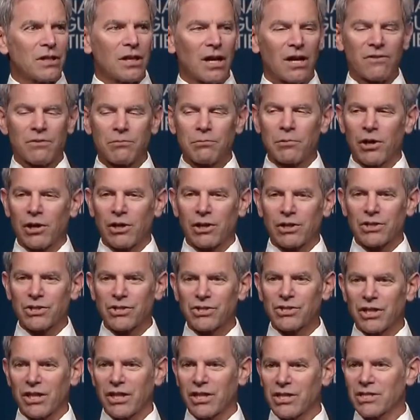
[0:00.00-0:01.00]
of America's
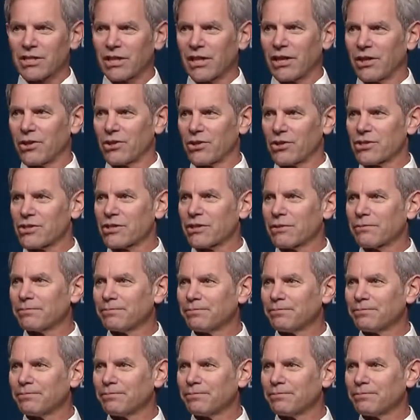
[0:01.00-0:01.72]
cities' leaders.